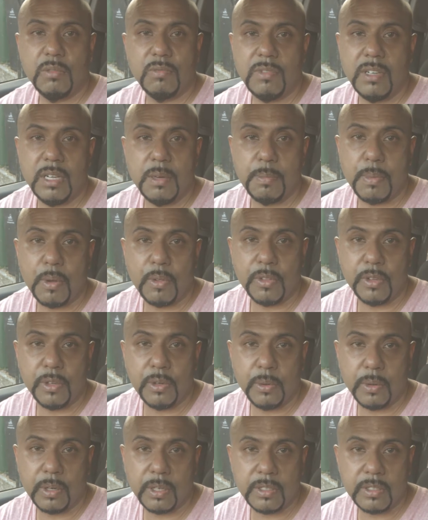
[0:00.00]
really bother
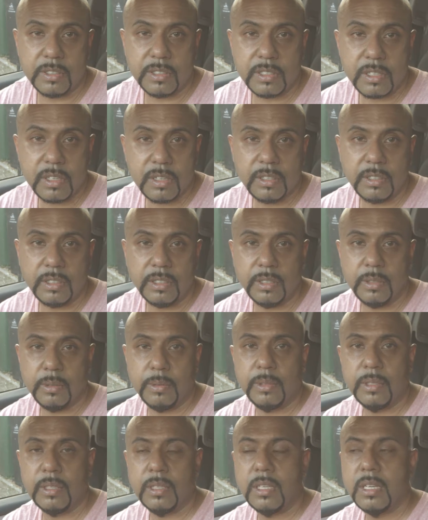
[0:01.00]
you or concern you.
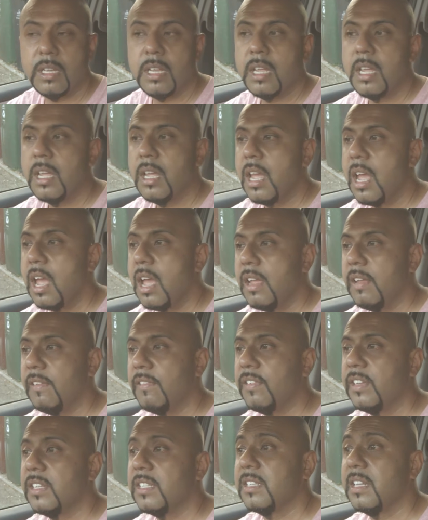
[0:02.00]

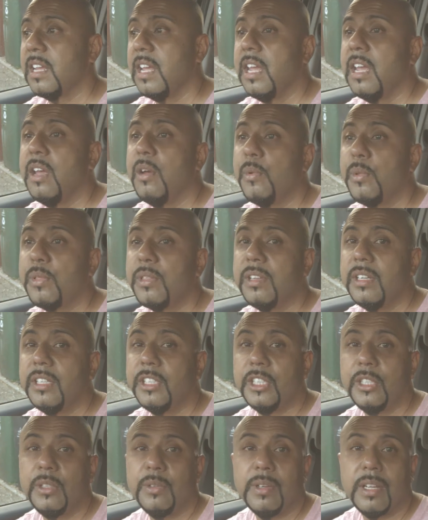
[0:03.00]
If it's a health
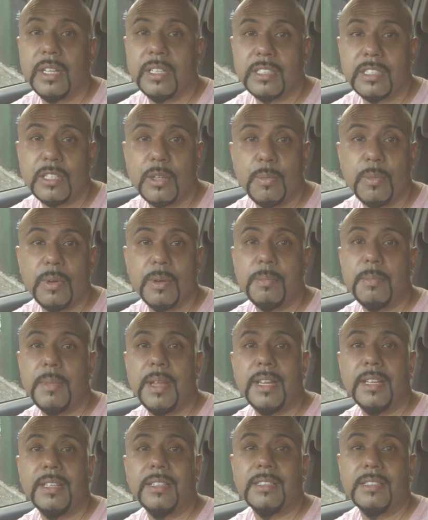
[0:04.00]
issue that someone
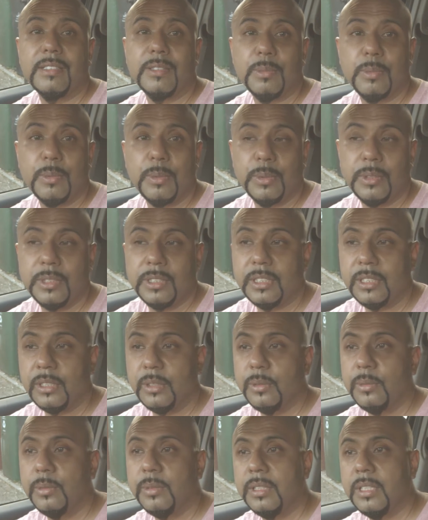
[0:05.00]
made towards
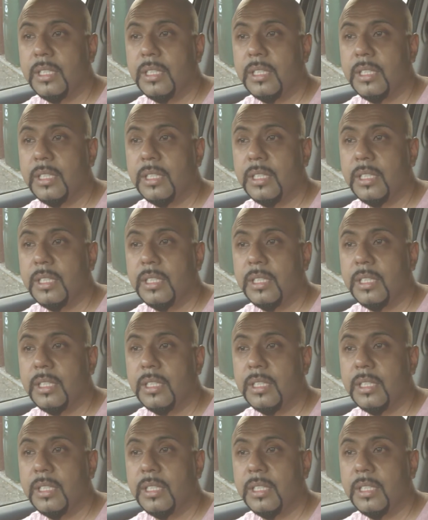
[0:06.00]
you,